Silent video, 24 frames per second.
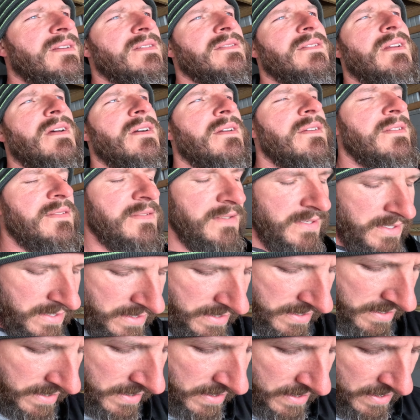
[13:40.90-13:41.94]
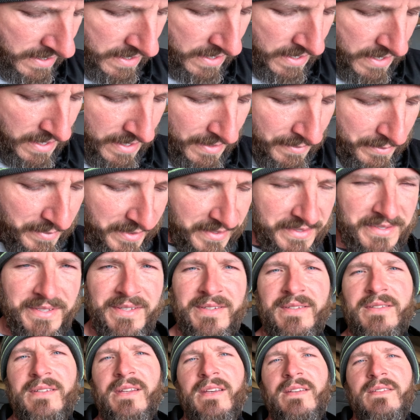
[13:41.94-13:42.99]
as long as
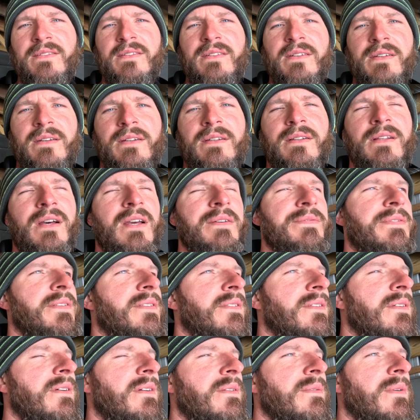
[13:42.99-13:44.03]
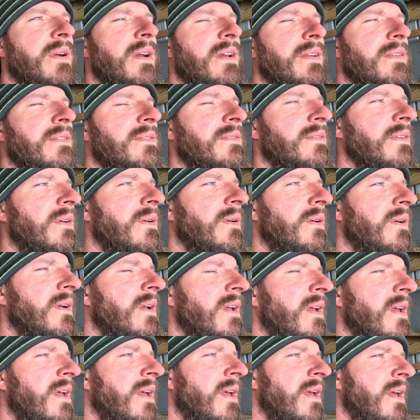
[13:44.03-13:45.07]
business stays good, life is good, right? So,
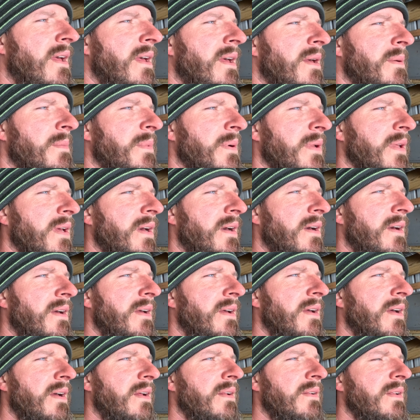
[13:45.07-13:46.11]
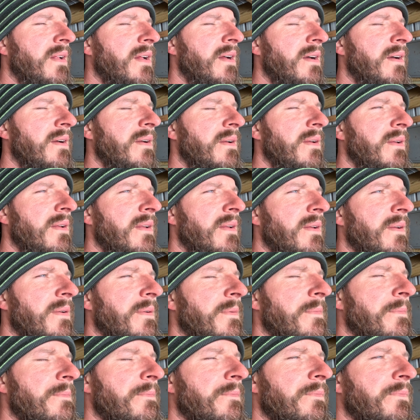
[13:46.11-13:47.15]
but yeah, I
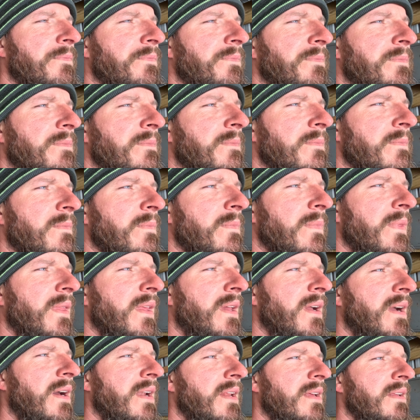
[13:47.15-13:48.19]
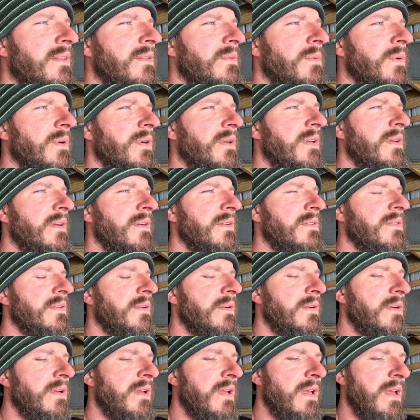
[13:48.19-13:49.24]
got to get to work here.
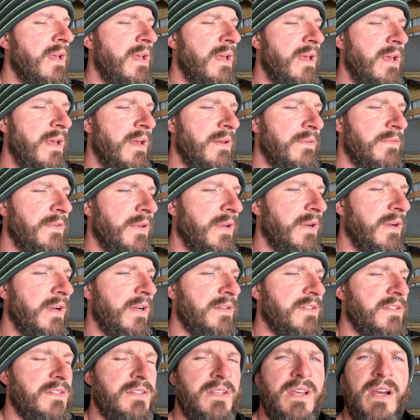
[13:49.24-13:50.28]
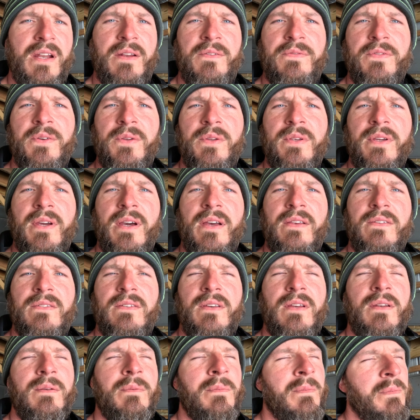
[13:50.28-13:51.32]
So figure I just kind of fill you guys
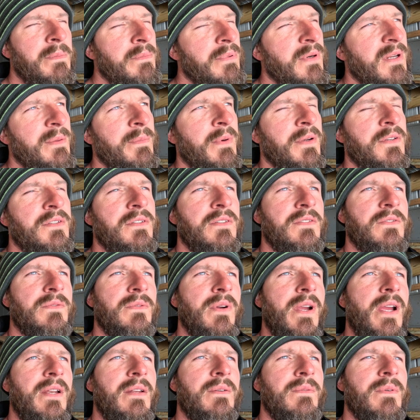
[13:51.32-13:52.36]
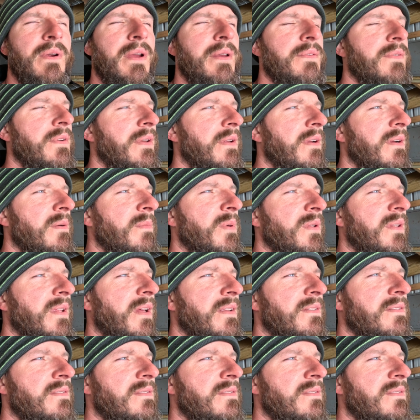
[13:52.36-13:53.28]
in. I'm pretty much just ranting and raving here, but